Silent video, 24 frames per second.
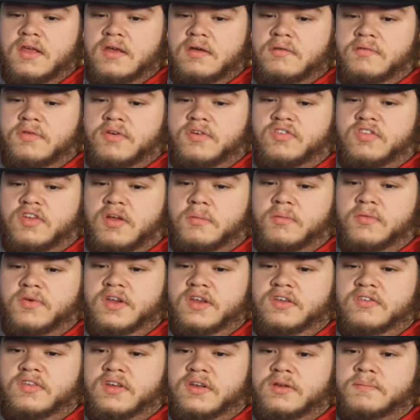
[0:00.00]
for some
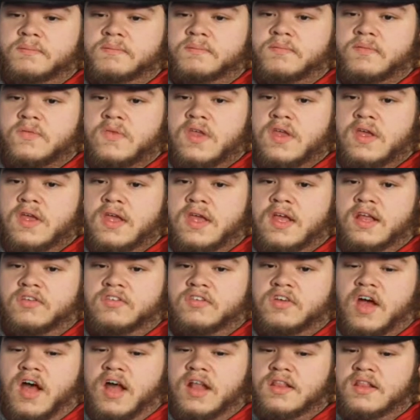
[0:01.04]
reason, it's
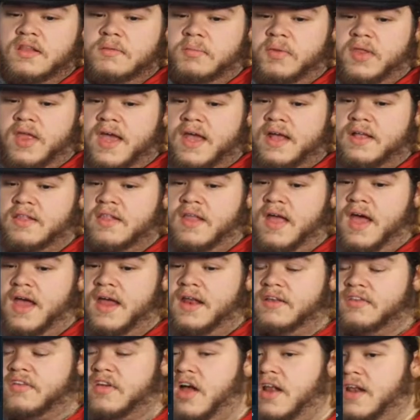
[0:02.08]
cutting the black
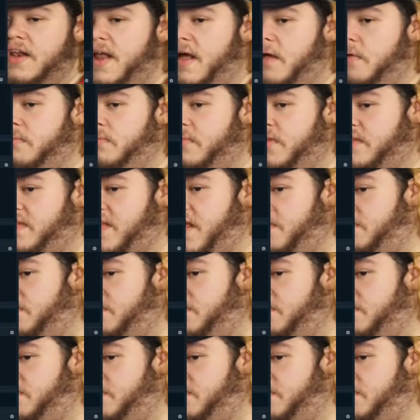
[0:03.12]
line. It's cutting out, like that's